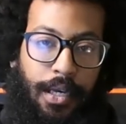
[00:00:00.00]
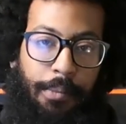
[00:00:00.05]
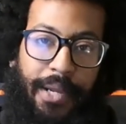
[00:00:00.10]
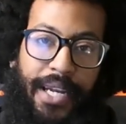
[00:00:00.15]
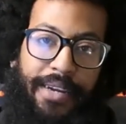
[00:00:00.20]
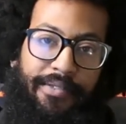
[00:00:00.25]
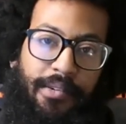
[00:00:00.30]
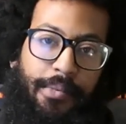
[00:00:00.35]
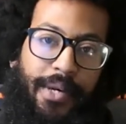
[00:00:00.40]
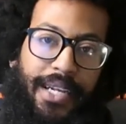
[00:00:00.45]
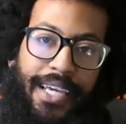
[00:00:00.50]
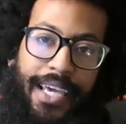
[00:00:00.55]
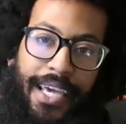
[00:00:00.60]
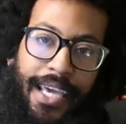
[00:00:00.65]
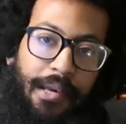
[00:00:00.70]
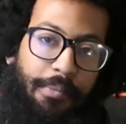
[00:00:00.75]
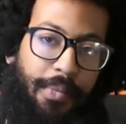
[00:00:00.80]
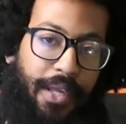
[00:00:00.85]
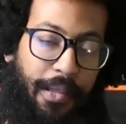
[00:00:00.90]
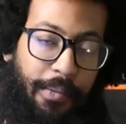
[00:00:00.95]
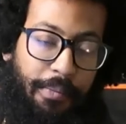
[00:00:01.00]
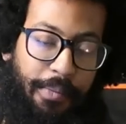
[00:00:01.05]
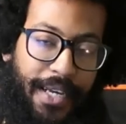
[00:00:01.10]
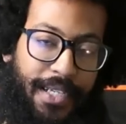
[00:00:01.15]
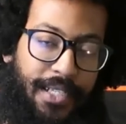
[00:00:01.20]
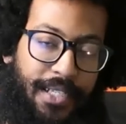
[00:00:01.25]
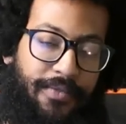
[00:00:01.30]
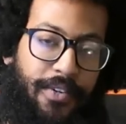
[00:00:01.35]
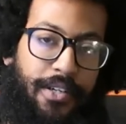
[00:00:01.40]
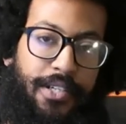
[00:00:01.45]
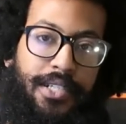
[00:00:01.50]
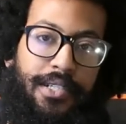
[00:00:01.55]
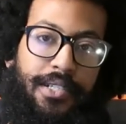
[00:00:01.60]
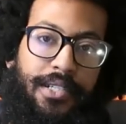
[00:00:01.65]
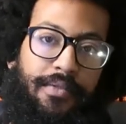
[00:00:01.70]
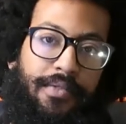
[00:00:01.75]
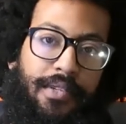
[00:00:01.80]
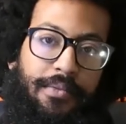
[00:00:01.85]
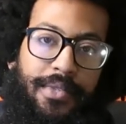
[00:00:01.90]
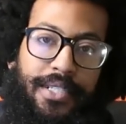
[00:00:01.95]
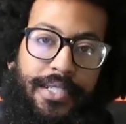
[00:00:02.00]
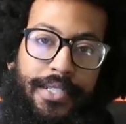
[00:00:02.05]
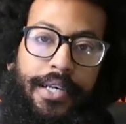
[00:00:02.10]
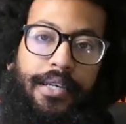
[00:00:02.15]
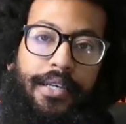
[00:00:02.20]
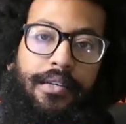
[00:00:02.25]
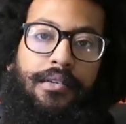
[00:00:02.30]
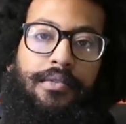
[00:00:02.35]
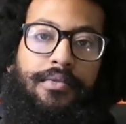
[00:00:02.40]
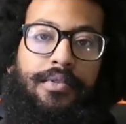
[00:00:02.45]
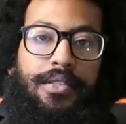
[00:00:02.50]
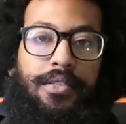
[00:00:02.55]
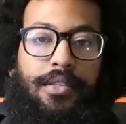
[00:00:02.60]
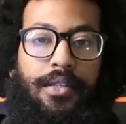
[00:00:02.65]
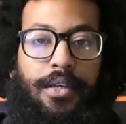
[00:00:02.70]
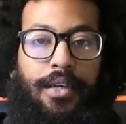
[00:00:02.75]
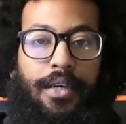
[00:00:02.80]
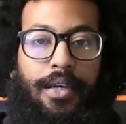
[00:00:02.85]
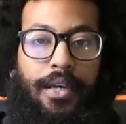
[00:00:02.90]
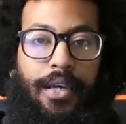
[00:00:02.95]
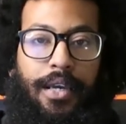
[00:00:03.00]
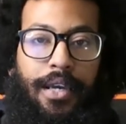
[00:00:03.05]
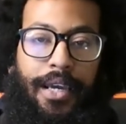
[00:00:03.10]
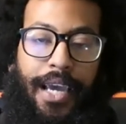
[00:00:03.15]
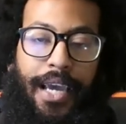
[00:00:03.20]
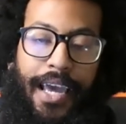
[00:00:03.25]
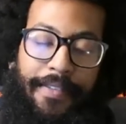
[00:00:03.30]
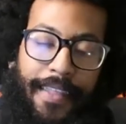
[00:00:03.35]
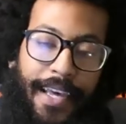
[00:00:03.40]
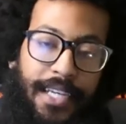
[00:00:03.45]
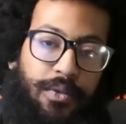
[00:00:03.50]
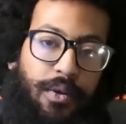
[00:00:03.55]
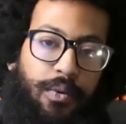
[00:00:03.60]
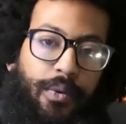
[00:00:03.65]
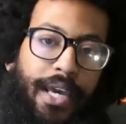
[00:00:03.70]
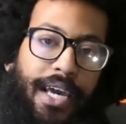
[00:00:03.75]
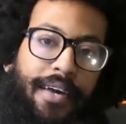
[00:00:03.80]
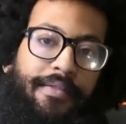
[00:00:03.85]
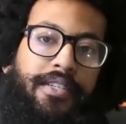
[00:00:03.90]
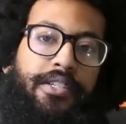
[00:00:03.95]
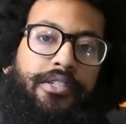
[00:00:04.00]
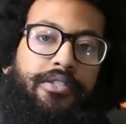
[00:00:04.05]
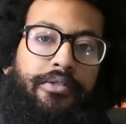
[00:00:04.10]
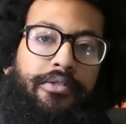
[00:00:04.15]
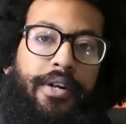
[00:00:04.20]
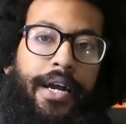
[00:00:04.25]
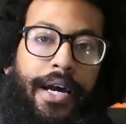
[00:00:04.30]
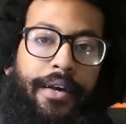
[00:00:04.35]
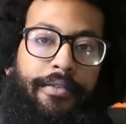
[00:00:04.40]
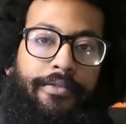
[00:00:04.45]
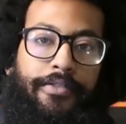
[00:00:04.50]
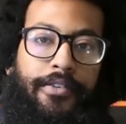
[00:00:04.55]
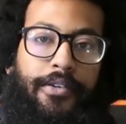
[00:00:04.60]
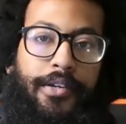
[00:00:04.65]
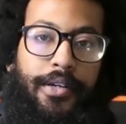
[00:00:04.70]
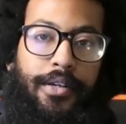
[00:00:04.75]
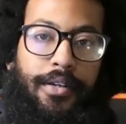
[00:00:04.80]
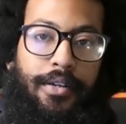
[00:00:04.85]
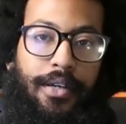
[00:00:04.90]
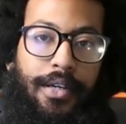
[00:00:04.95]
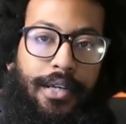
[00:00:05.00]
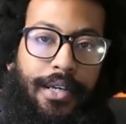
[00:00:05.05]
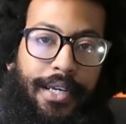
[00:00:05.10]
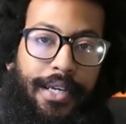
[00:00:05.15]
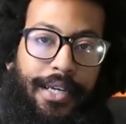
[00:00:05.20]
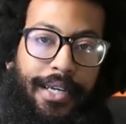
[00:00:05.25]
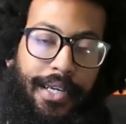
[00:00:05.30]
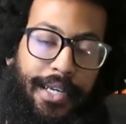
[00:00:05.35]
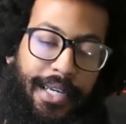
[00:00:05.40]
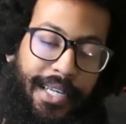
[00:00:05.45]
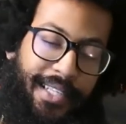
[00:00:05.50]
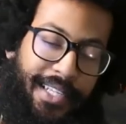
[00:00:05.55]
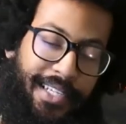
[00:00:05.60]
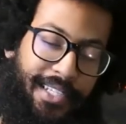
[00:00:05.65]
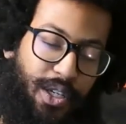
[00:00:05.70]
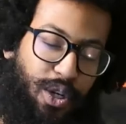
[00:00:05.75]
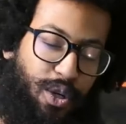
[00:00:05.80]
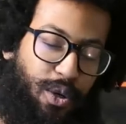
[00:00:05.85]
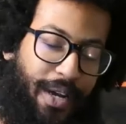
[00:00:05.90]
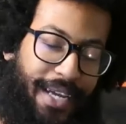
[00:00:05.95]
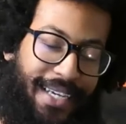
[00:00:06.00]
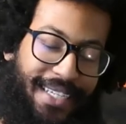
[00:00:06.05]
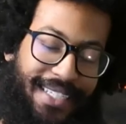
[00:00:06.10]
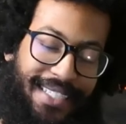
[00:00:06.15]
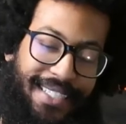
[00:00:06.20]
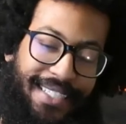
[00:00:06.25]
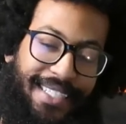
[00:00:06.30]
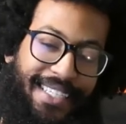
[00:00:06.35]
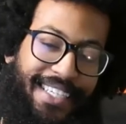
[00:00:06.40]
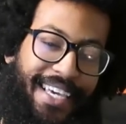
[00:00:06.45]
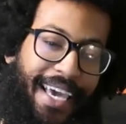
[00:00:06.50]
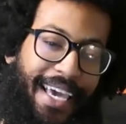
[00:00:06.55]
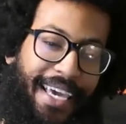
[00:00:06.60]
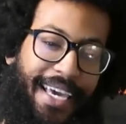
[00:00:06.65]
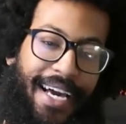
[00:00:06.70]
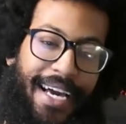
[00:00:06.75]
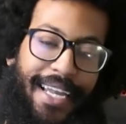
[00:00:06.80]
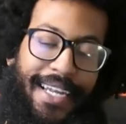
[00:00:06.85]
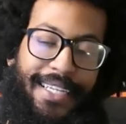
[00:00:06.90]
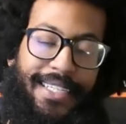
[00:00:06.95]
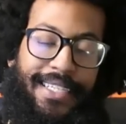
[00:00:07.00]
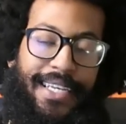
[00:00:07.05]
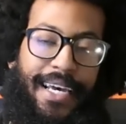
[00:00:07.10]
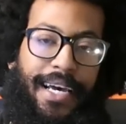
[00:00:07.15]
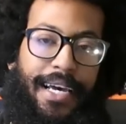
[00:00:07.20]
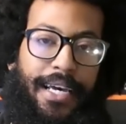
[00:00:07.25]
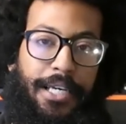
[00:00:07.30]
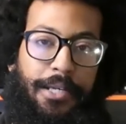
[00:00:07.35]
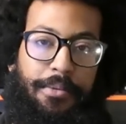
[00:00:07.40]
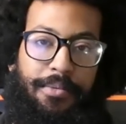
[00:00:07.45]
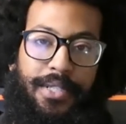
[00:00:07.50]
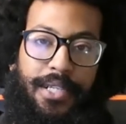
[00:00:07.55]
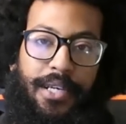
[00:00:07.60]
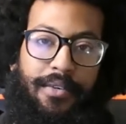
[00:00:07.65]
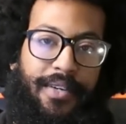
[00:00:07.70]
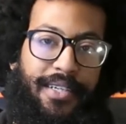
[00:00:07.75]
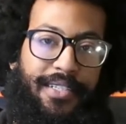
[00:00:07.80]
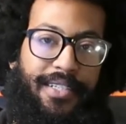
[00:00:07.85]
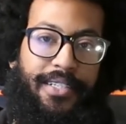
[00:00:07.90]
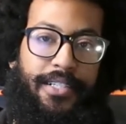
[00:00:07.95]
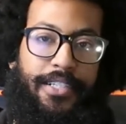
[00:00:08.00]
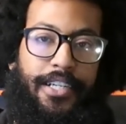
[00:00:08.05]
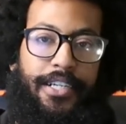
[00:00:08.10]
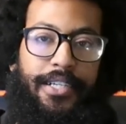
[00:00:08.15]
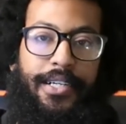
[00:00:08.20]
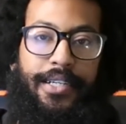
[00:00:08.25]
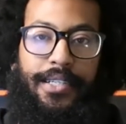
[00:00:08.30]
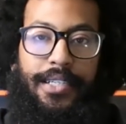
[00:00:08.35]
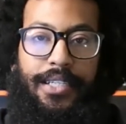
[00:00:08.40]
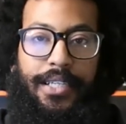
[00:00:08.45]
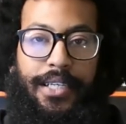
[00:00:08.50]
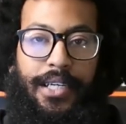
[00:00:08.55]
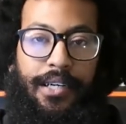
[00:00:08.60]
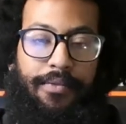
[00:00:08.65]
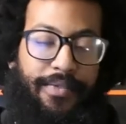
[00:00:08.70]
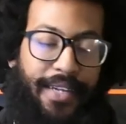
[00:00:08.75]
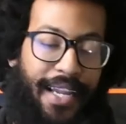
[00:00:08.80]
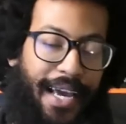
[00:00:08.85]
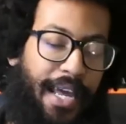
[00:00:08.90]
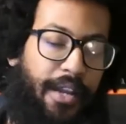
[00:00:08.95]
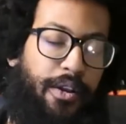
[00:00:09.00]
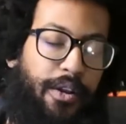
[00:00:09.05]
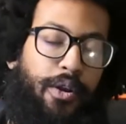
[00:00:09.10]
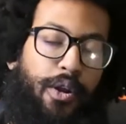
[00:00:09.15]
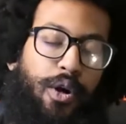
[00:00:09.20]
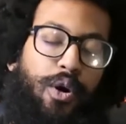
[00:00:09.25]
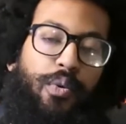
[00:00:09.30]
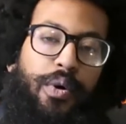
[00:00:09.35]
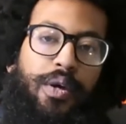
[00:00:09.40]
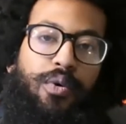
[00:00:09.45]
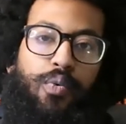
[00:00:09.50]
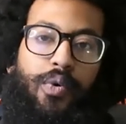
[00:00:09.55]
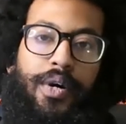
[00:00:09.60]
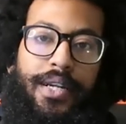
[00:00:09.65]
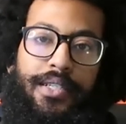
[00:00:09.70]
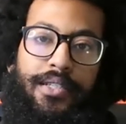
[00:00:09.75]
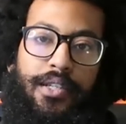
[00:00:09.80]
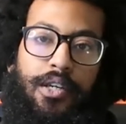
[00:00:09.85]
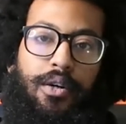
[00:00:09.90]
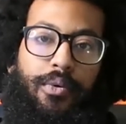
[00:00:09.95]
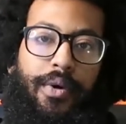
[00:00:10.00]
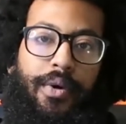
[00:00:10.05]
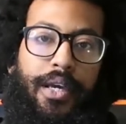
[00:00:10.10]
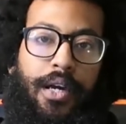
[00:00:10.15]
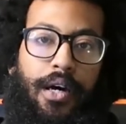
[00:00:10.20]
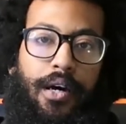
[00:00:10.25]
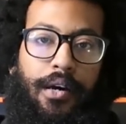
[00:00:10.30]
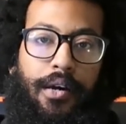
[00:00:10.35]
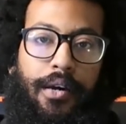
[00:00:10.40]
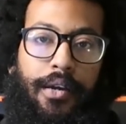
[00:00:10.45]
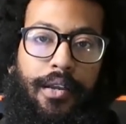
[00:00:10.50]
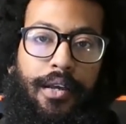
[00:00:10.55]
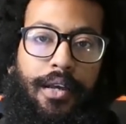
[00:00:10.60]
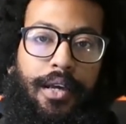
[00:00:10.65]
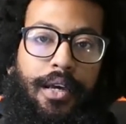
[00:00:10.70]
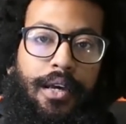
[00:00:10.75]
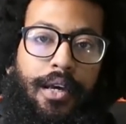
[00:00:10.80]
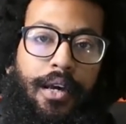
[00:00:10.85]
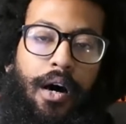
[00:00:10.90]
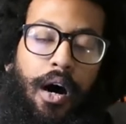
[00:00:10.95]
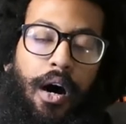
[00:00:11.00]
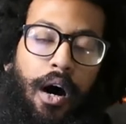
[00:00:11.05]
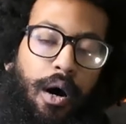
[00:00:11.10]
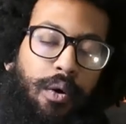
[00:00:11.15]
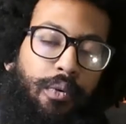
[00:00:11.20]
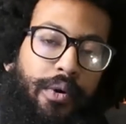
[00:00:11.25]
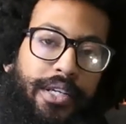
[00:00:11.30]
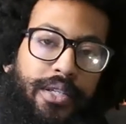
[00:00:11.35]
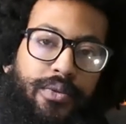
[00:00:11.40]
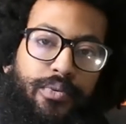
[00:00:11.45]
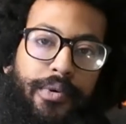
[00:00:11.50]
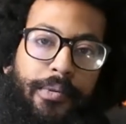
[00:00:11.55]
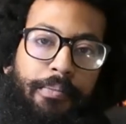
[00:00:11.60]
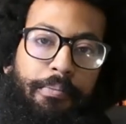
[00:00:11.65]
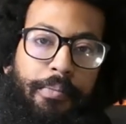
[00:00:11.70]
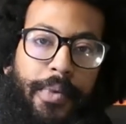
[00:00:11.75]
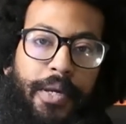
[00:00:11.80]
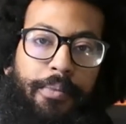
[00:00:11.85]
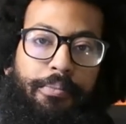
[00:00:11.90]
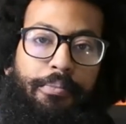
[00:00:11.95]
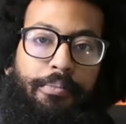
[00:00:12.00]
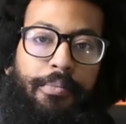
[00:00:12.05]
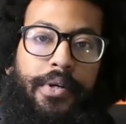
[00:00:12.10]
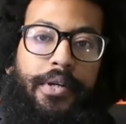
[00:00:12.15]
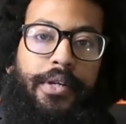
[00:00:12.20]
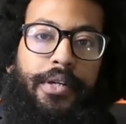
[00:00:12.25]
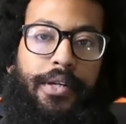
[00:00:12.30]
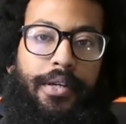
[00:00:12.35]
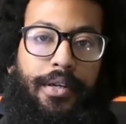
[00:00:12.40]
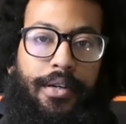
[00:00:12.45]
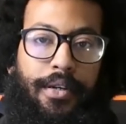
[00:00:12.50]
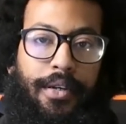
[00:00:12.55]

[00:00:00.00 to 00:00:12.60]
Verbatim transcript: But everybody can be the best versions of themselves. And that's what we have to strive for in these crazy, chaotic times of uncertainty, of not knowing what is going on, always remember